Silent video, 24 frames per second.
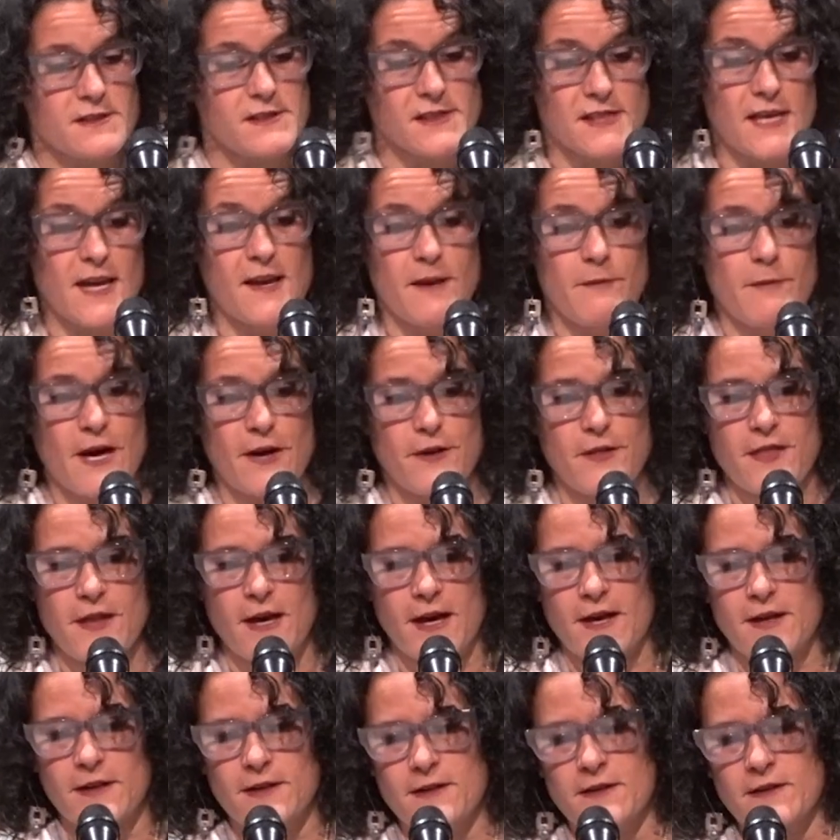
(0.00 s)
say about
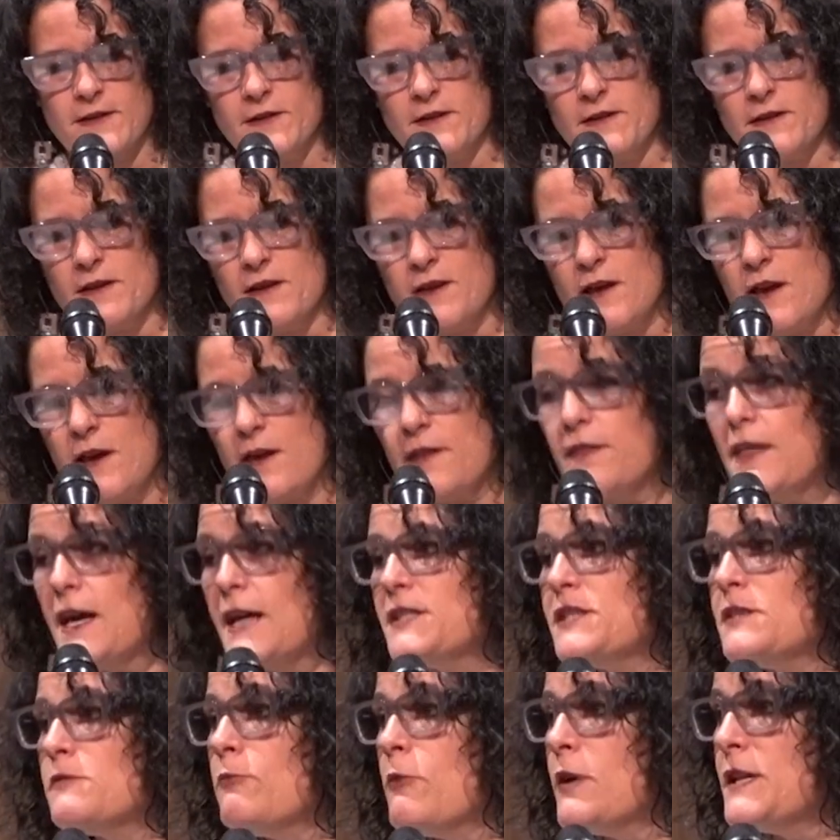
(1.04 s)
that.
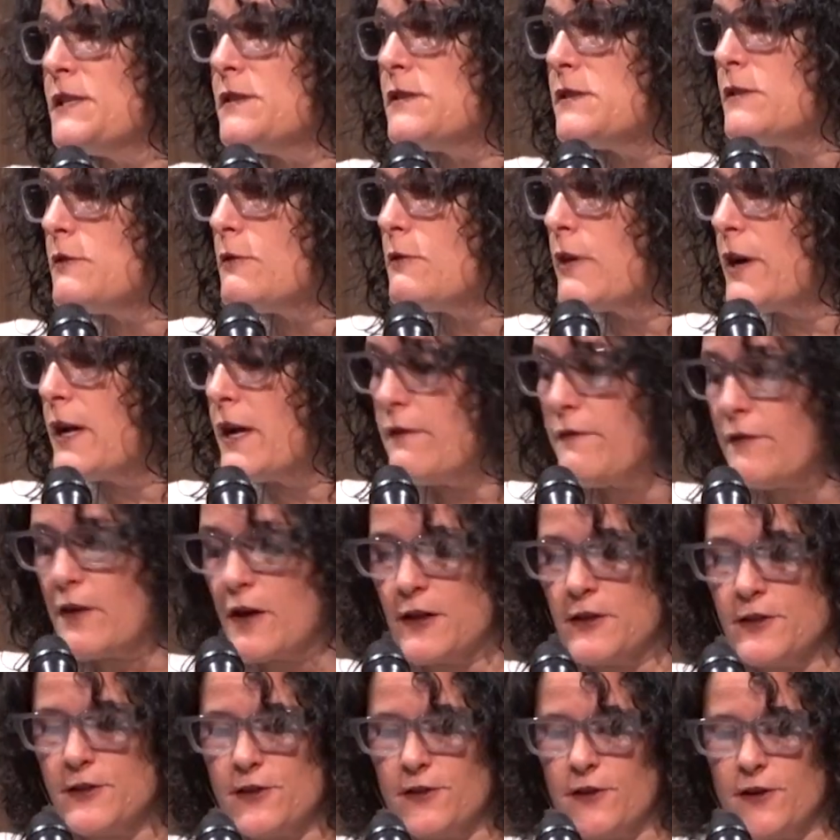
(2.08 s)
That's one story of
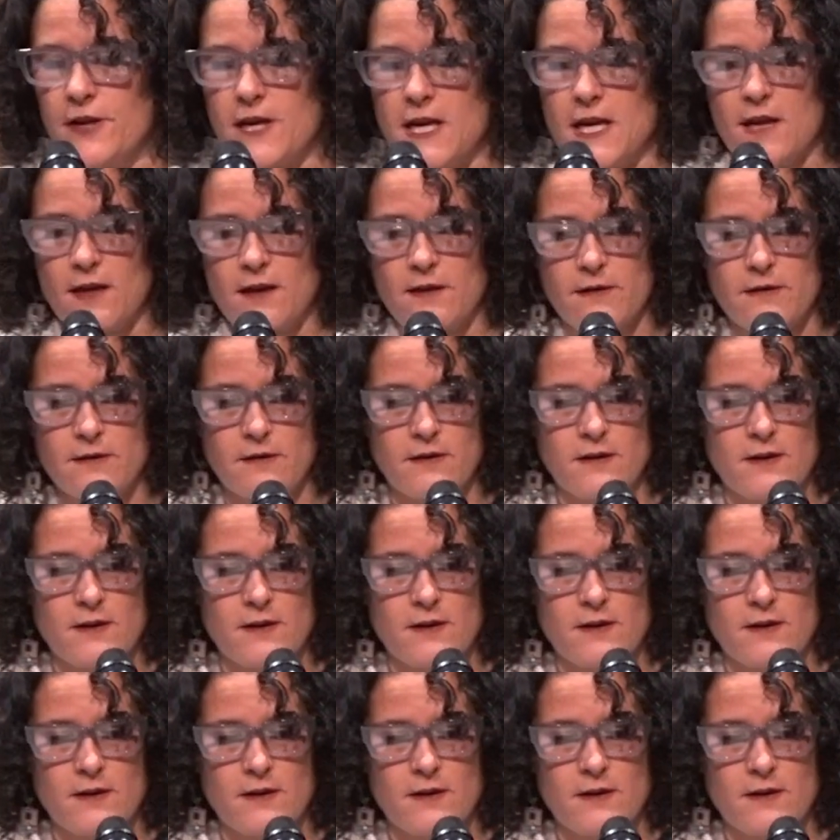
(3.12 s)
our journey.